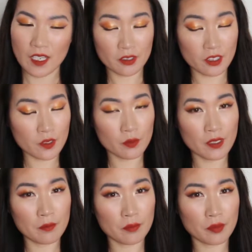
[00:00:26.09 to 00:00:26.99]
So this
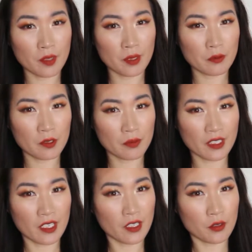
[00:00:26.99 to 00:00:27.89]
one probably won't be
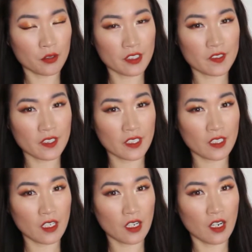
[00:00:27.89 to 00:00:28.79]
a
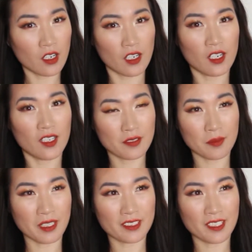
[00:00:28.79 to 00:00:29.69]
crazy haul from
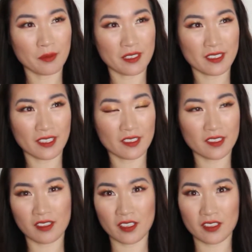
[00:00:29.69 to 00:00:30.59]
Ulta with like
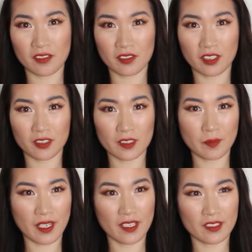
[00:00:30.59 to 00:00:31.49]
thousands of dollars
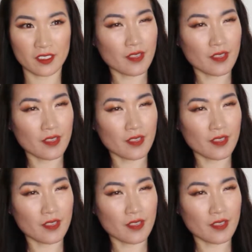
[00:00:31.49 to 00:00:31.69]
spent.